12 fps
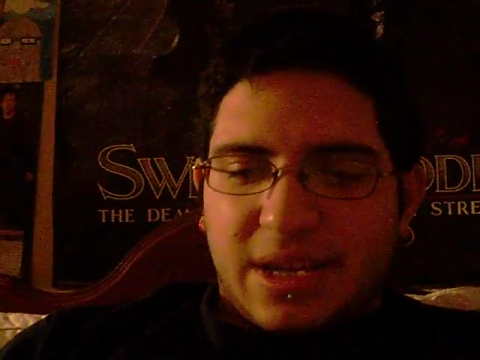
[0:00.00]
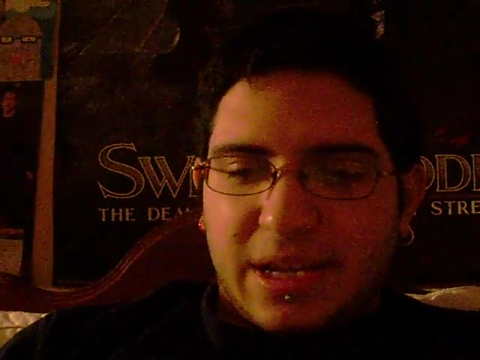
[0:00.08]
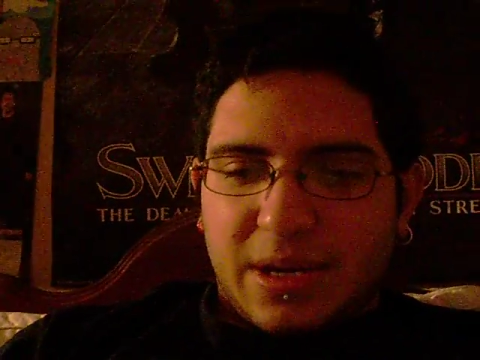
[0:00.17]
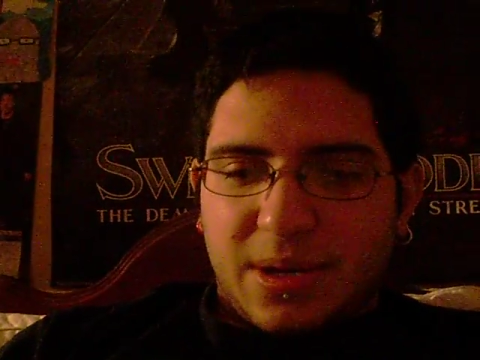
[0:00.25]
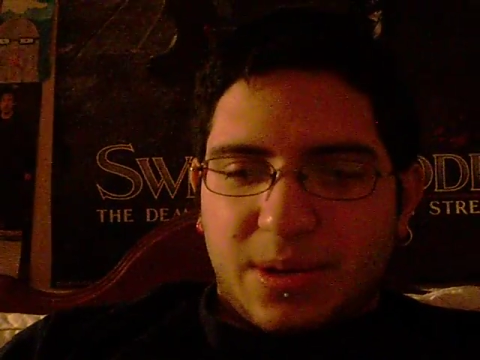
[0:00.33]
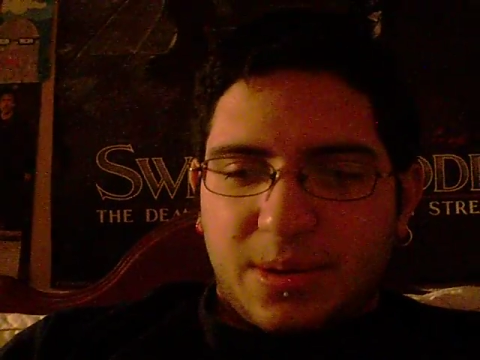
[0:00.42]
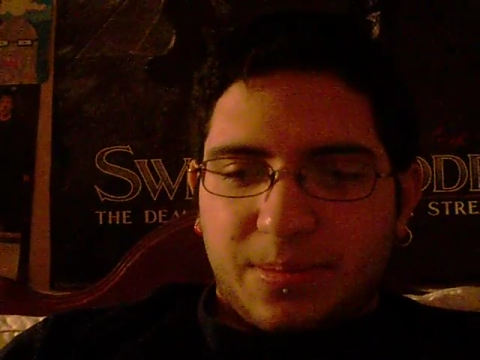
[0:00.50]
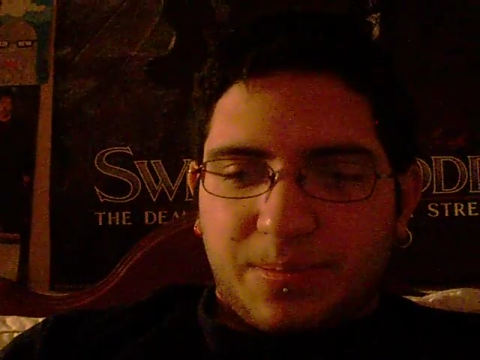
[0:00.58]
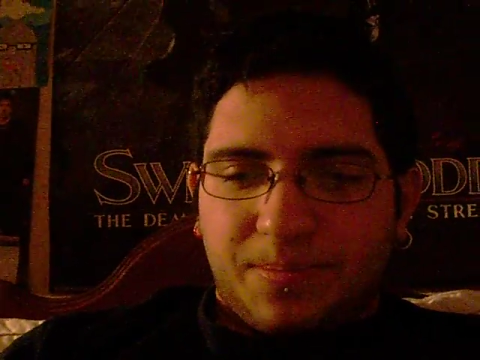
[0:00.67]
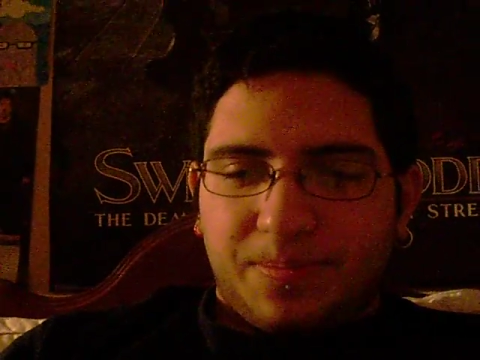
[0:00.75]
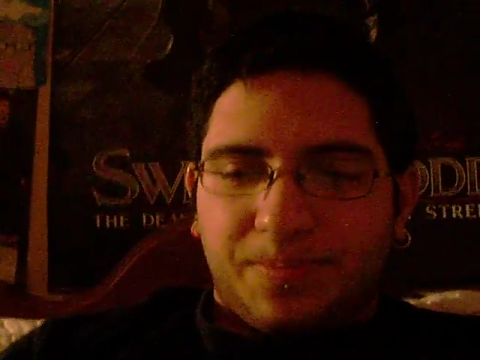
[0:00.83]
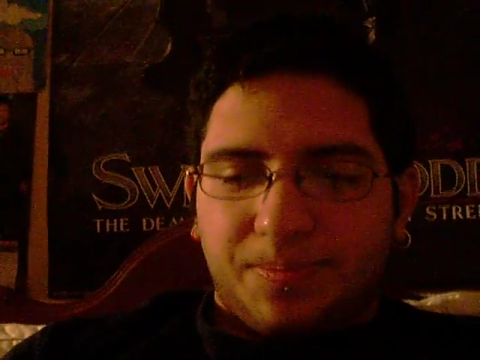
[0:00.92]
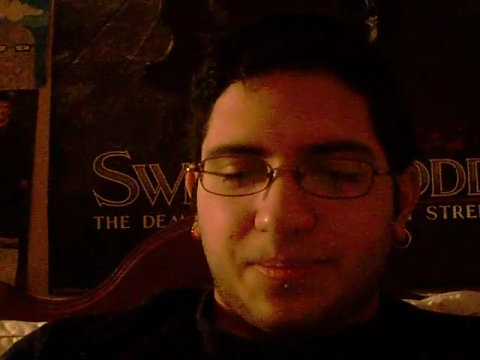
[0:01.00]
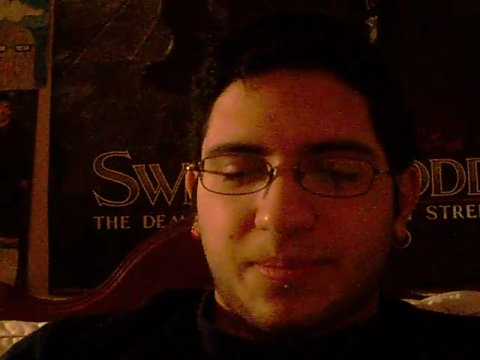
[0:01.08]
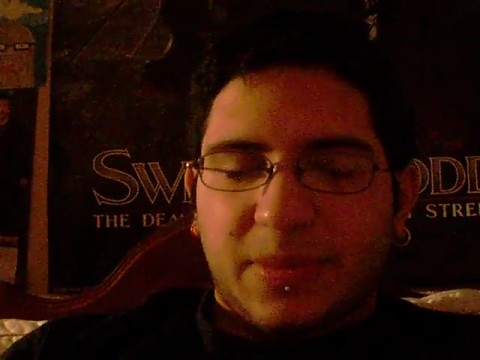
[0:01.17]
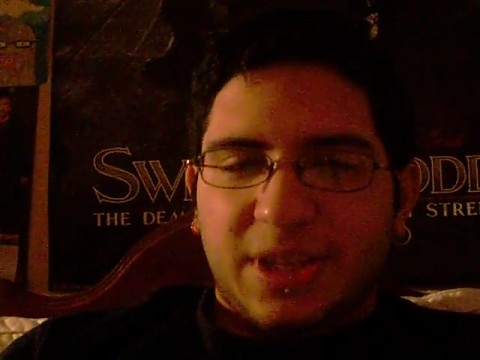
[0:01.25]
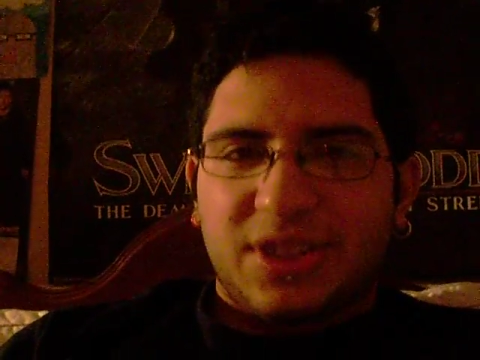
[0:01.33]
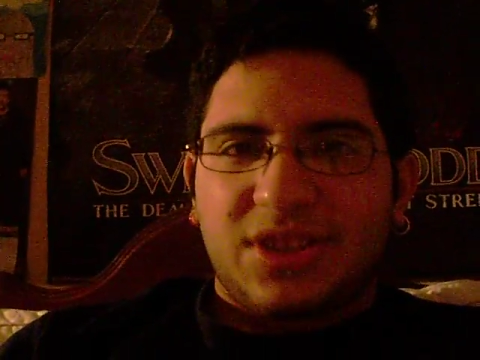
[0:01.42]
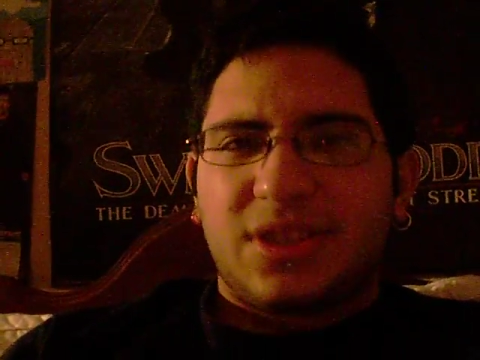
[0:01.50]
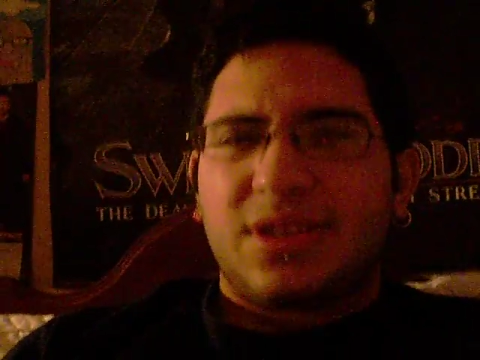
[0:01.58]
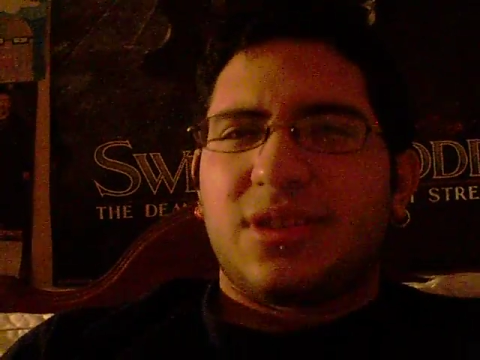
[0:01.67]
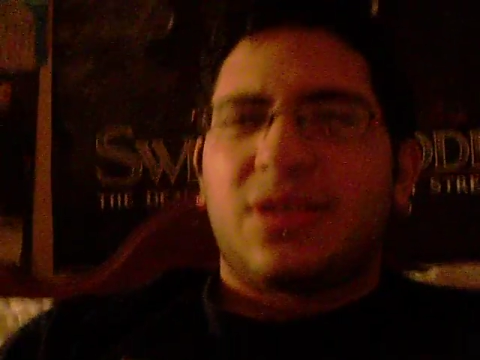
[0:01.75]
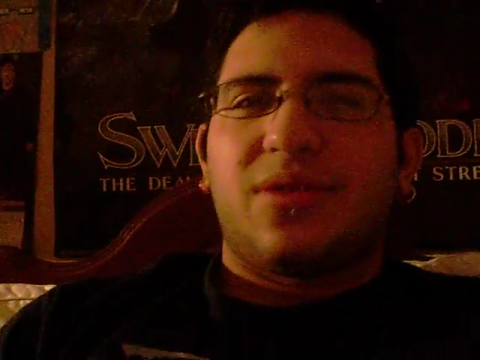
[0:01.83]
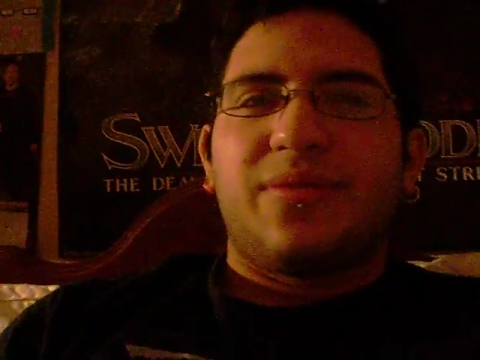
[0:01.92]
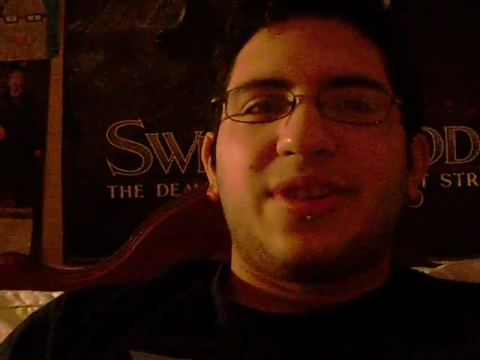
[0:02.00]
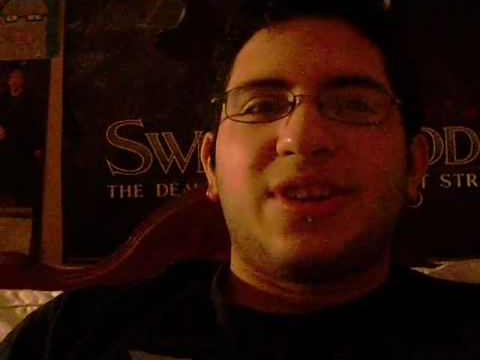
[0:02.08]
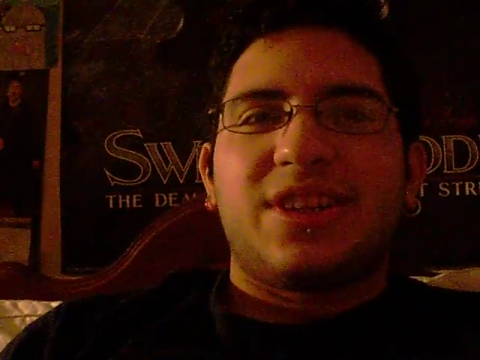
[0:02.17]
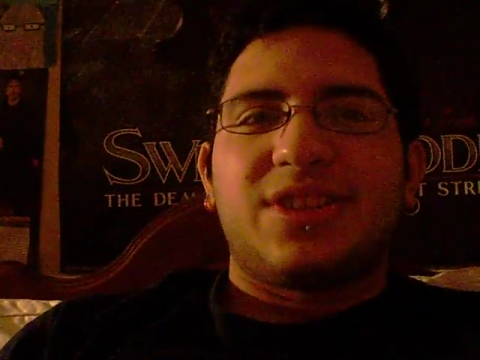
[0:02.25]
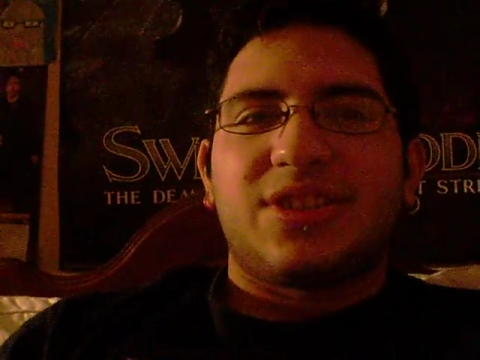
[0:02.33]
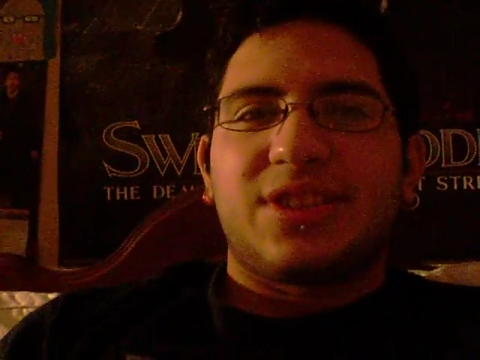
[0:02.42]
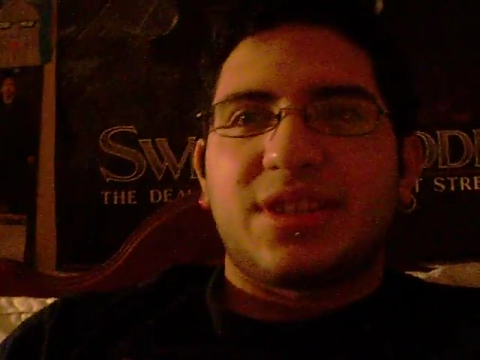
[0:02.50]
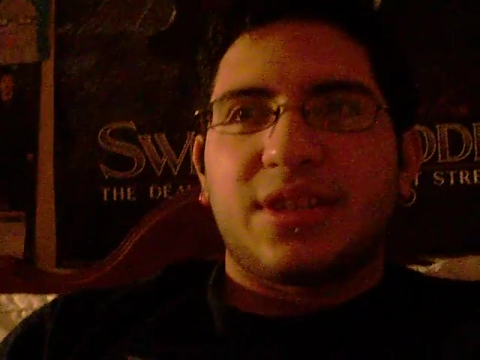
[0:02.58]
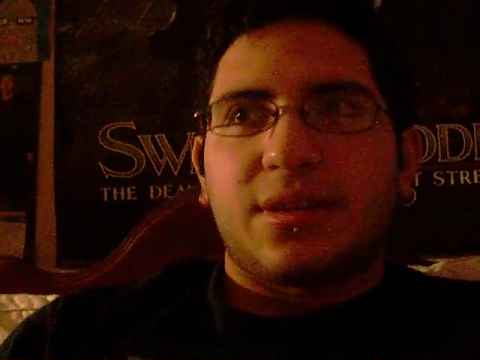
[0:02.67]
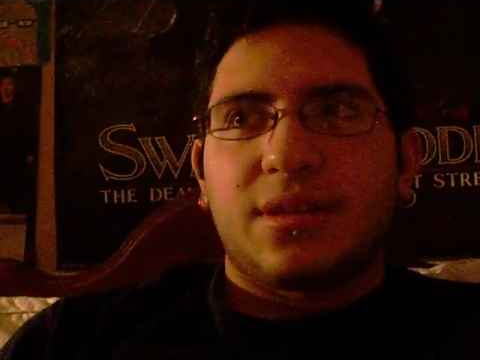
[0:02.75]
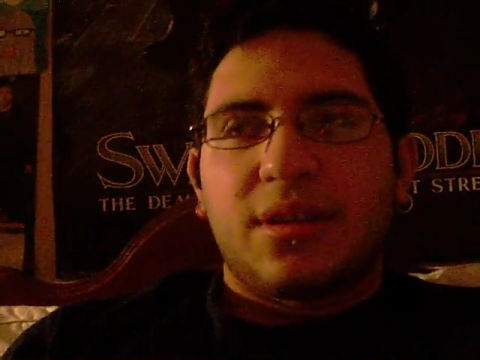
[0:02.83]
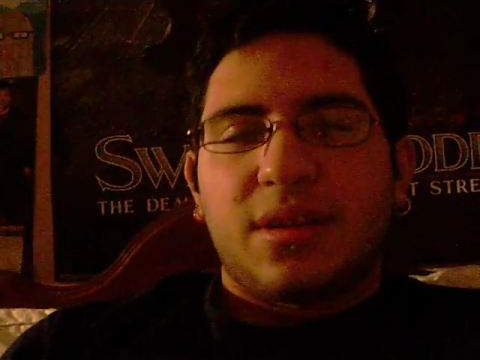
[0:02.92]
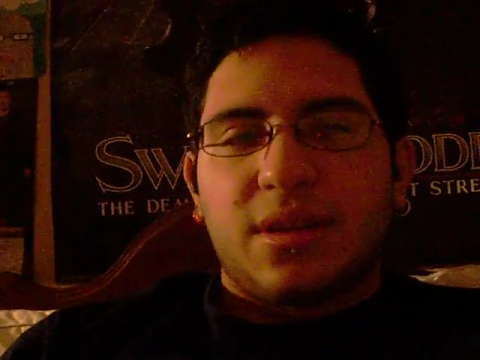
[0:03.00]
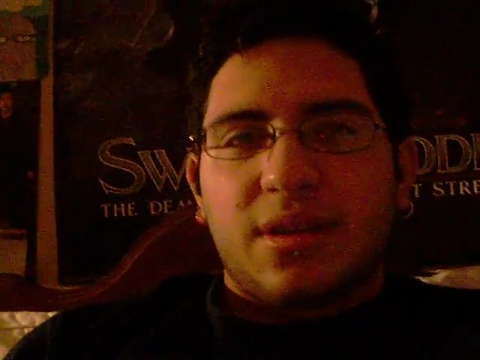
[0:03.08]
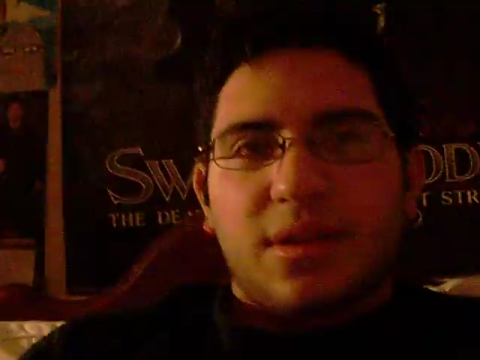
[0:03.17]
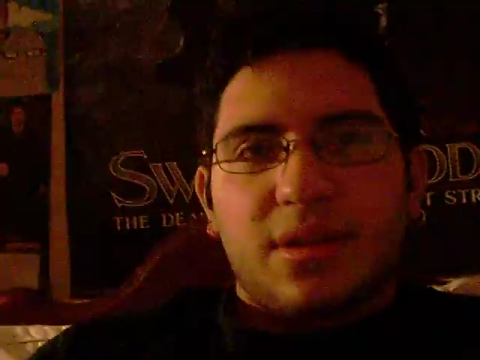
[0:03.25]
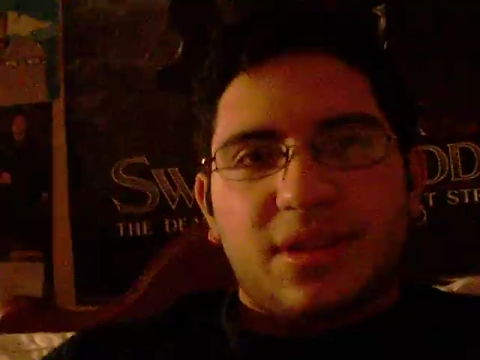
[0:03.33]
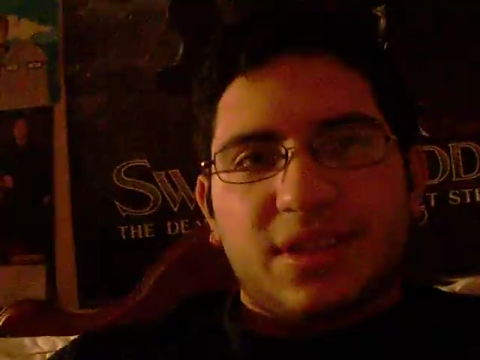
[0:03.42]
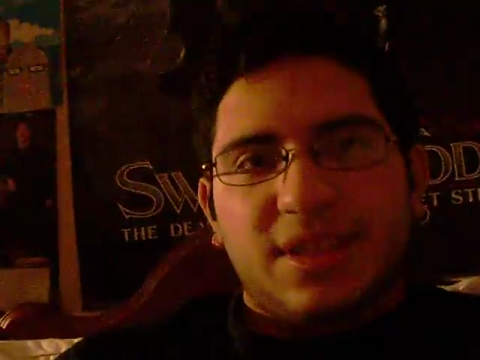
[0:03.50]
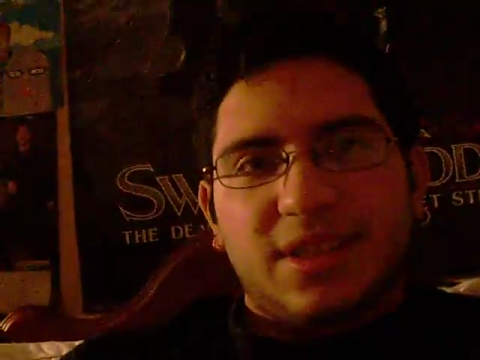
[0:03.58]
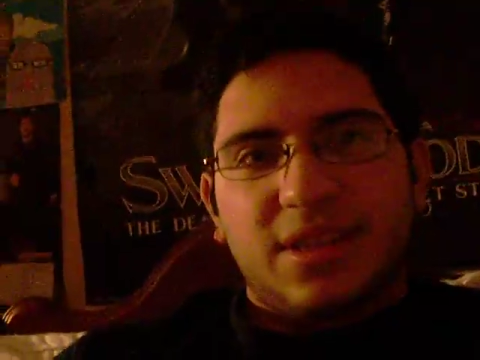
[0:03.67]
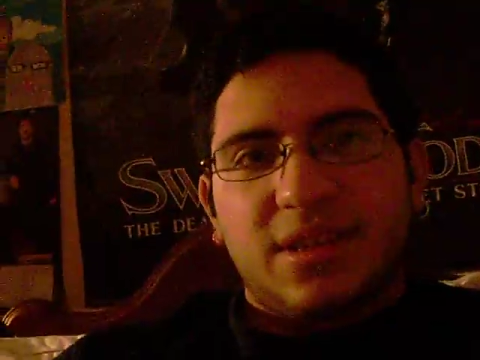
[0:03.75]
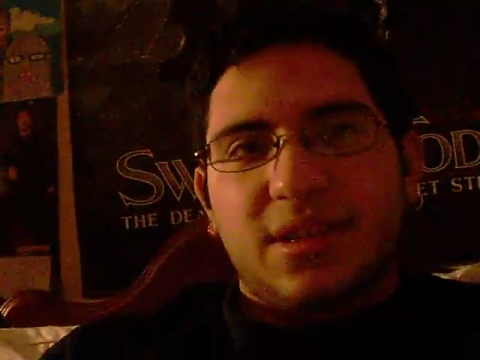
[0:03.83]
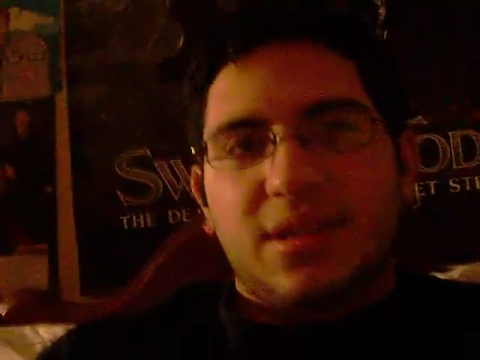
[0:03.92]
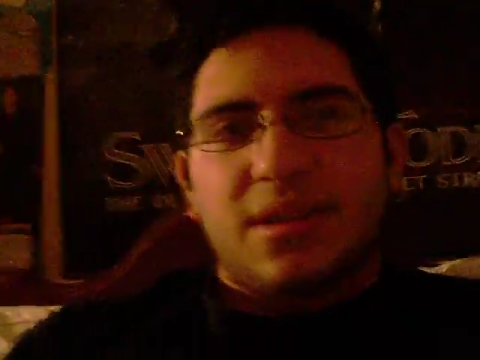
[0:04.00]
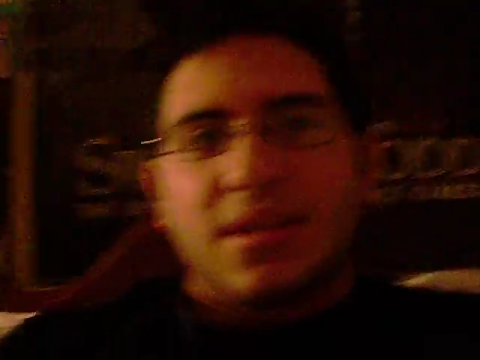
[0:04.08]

And it's all very interesting to see